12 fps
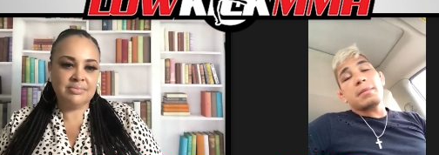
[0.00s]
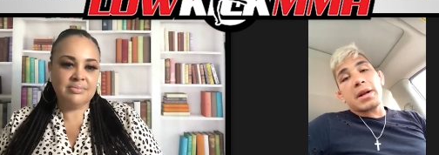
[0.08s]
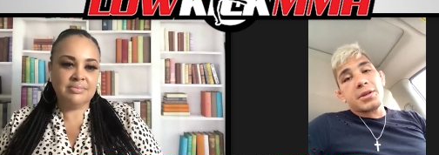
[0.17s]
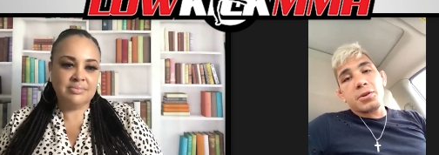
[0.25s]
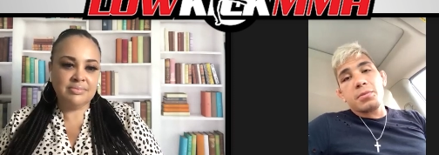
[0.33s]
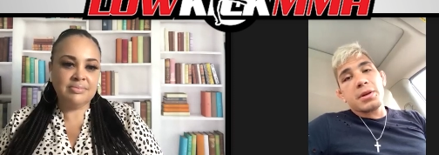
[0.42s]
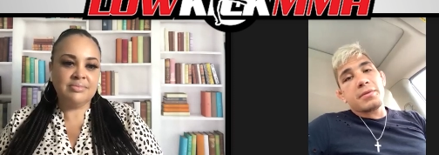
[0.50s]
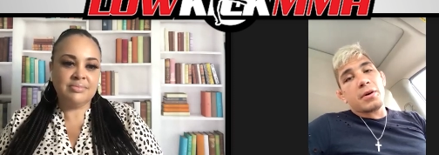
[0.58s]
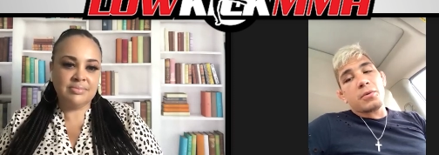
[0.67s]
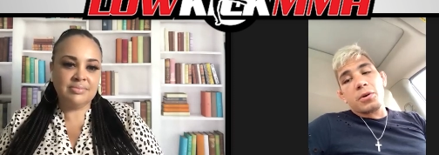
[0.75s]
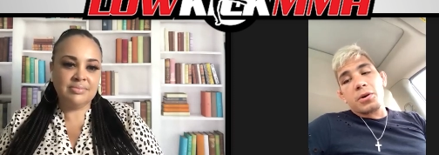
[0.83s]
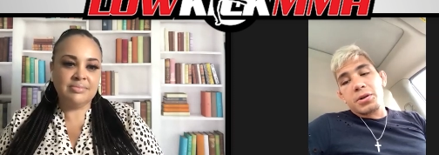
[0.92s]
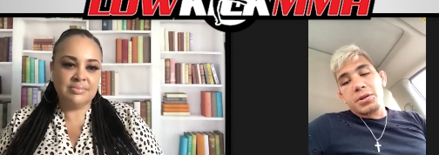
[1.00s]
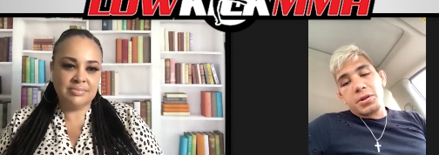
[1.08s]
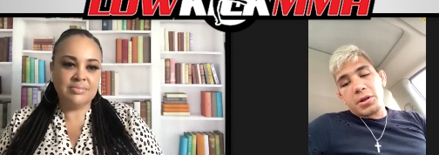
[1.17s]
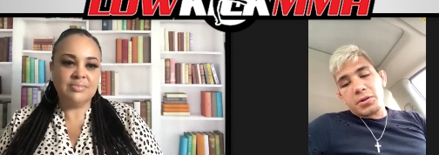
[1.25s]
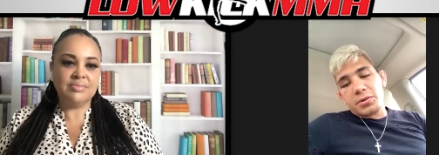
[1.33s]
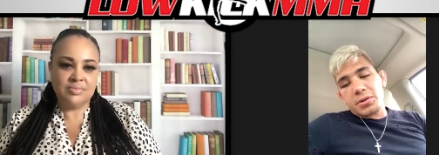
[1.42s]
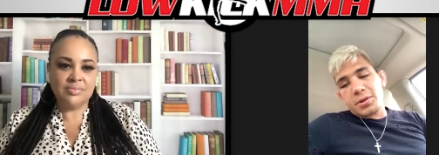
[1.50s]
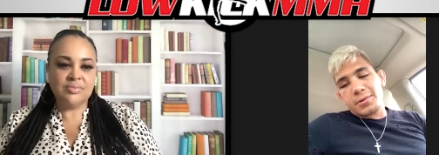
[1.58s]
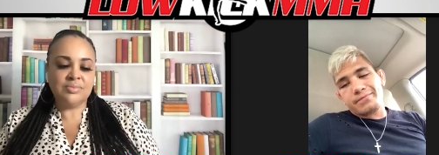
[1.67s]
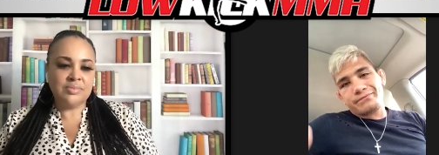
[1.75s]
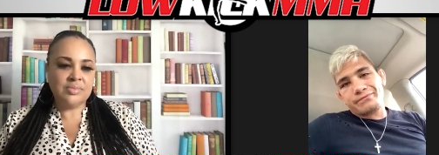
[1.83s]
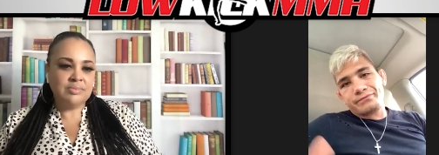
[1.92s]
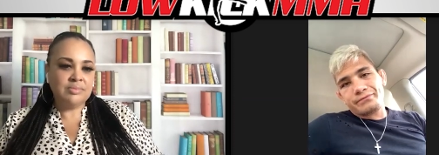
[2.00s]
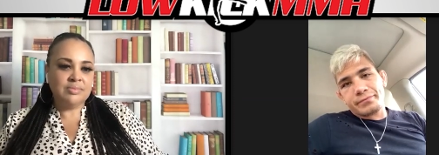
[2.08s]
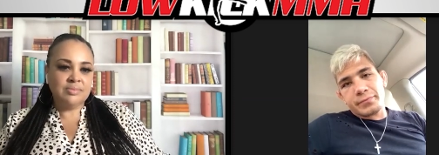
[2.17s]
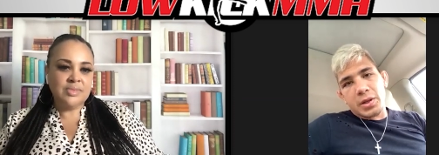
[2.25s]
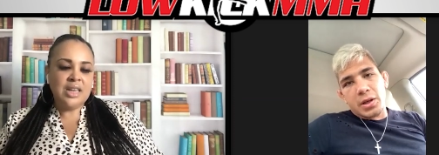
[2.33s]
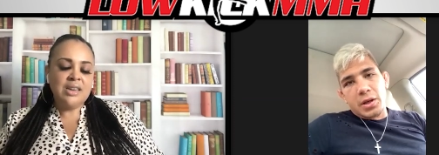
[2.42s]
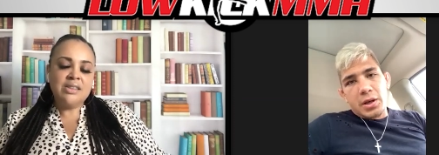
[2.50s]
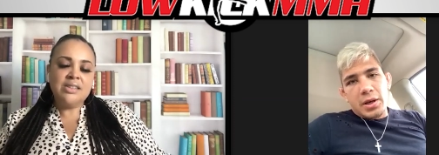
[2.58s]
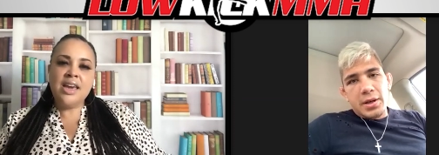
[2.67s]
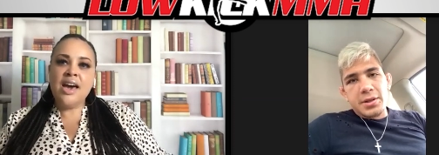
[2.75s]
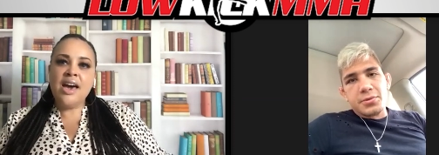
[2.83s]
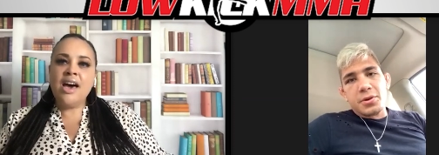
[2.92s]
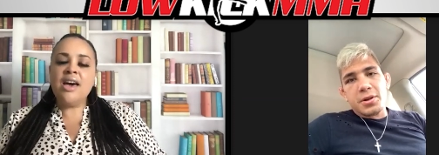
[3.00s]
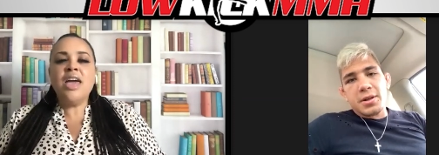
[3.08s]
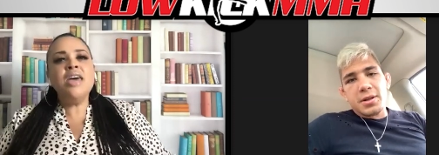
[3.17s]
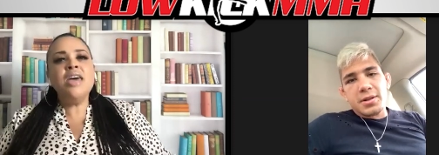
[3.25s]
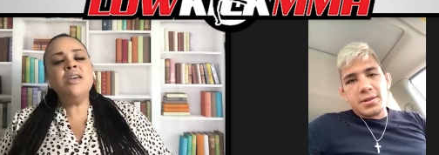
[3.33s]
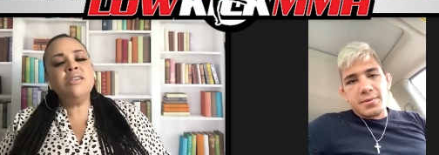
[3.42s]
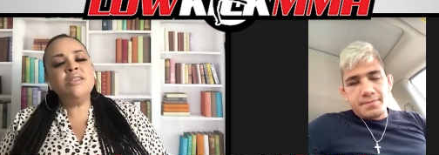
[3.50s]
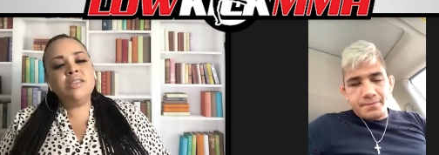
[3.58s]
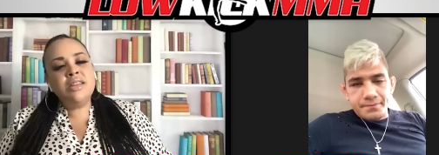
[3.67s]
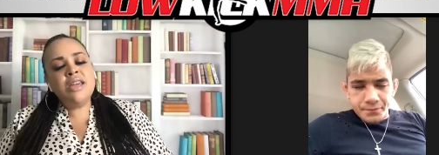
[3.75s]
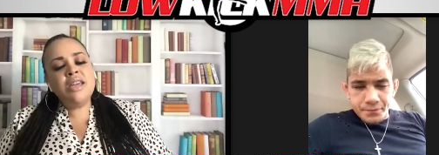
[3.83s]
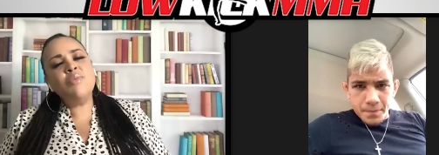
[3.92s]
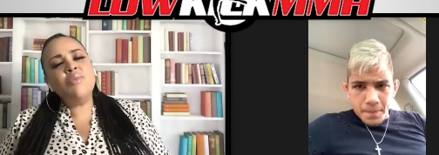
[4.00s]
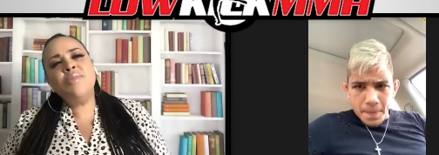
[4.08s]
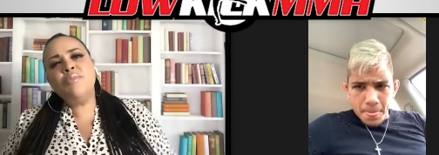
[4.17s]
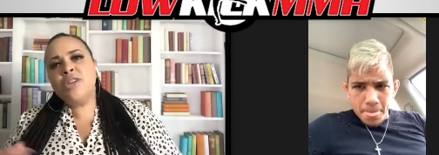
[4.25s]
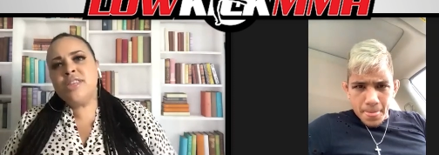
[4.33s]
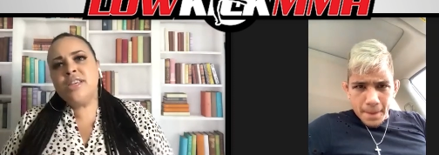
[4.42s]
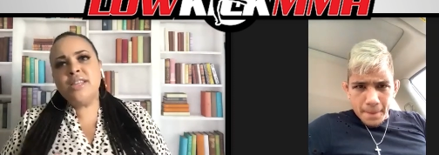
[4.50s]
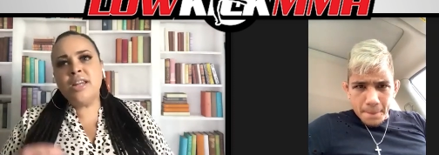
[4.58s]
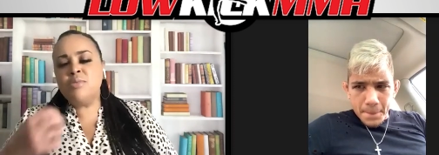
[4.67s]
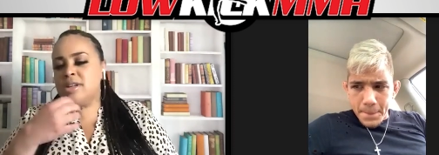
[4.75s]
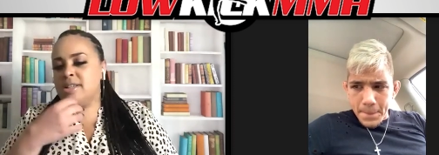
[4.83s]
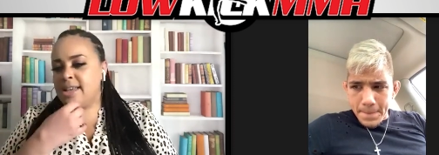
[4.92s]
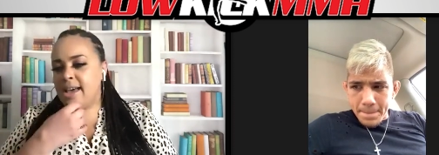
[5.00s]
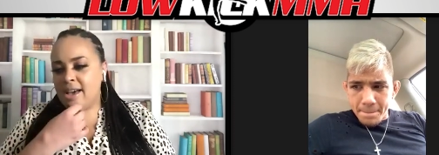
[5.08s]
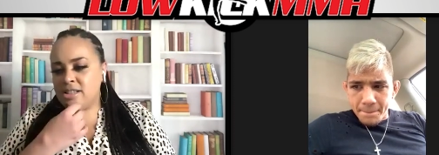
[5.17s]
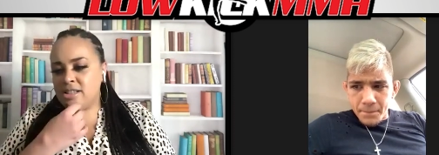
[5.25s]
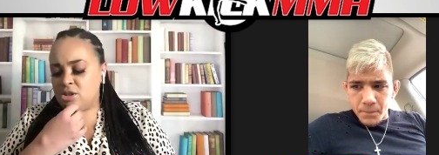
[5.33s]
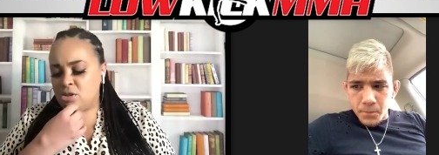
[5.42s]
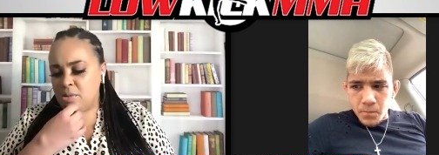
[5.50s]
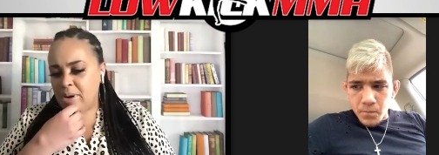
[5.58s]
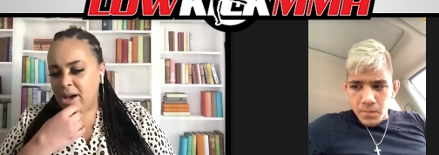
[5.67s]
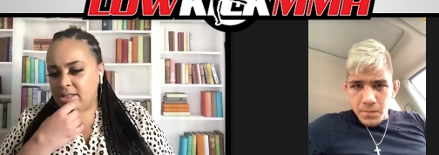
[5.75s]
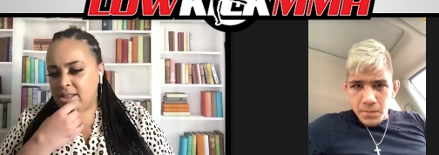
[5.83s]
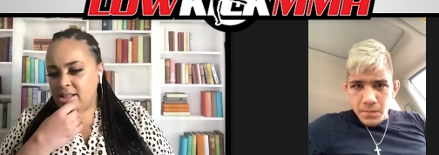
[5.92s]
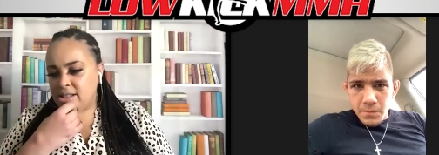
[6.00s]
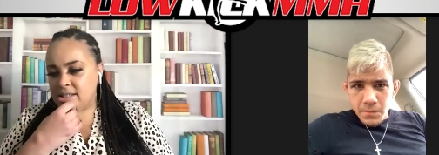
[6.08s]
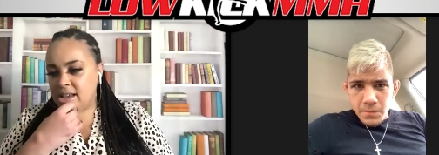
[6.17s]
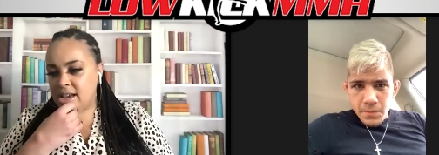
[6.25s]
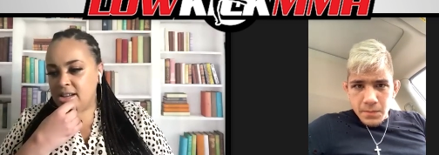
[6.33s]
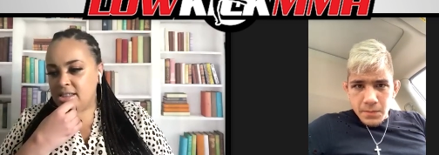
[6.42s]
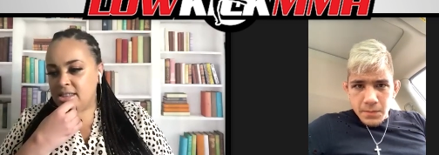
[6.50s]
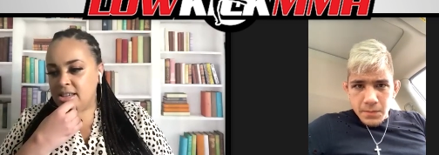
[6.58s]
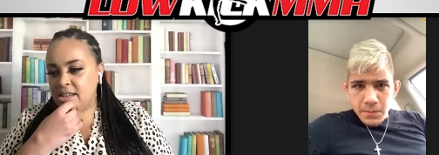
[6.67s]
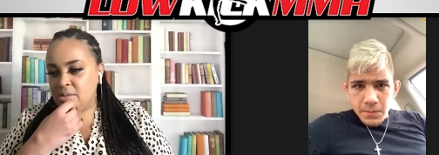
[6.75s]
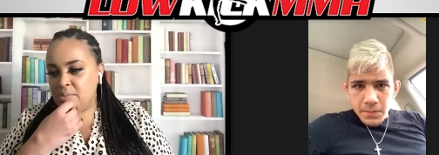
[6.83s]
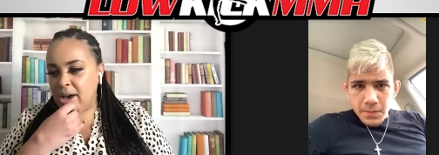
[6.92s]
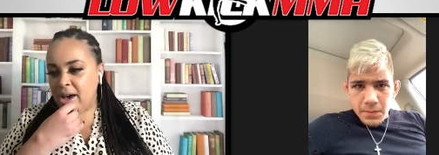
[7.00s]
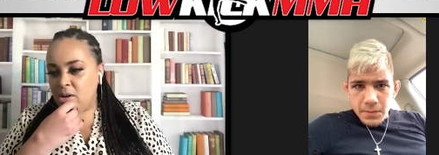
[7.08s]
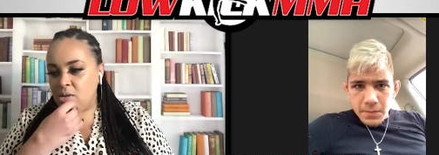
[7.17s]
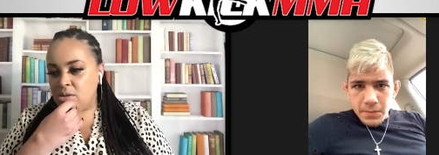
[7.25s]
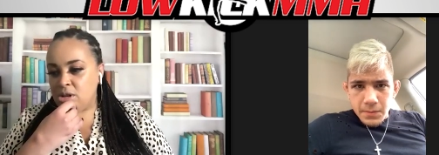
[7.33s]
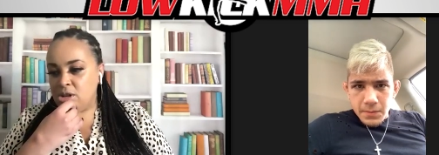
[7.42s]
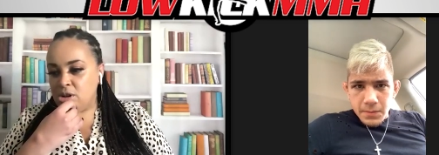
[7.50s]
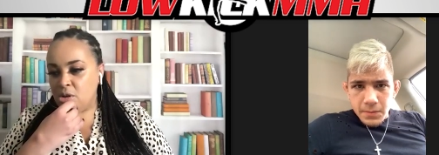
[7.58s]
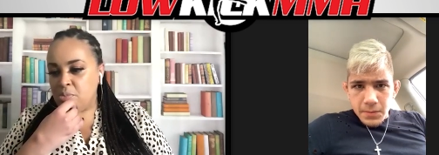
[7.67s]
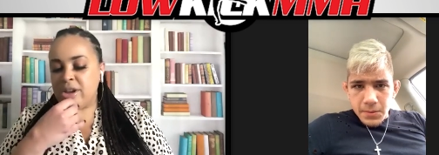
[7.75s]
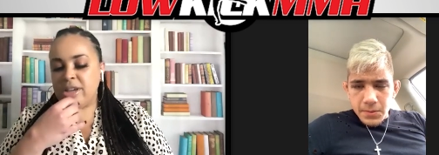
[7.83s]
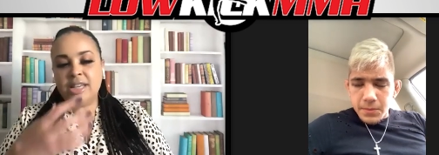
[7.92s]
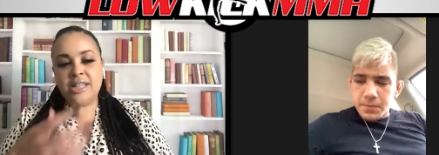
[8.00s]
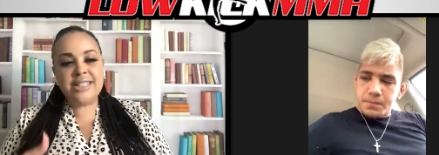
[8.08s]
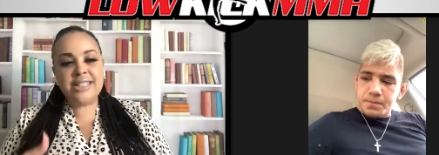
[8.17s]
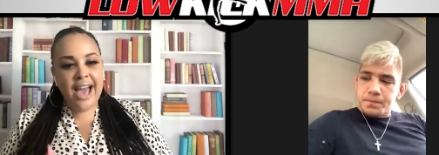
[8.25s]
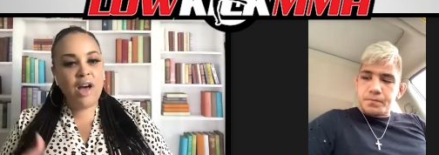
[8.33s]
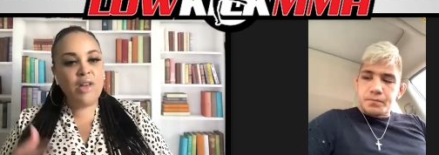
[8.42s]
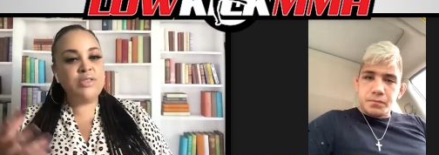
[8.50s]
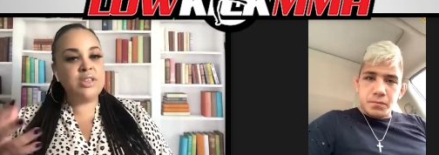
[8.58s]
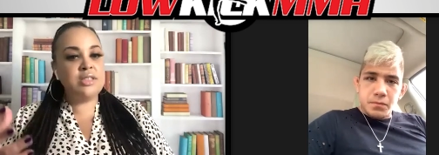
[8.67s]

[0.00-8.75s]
Speaker 1: but I do believe I won. You know, so.
Speaker 2: Yeah. Is what it is. I want to ask you about that. Just kind of thinking about, you know, breaking down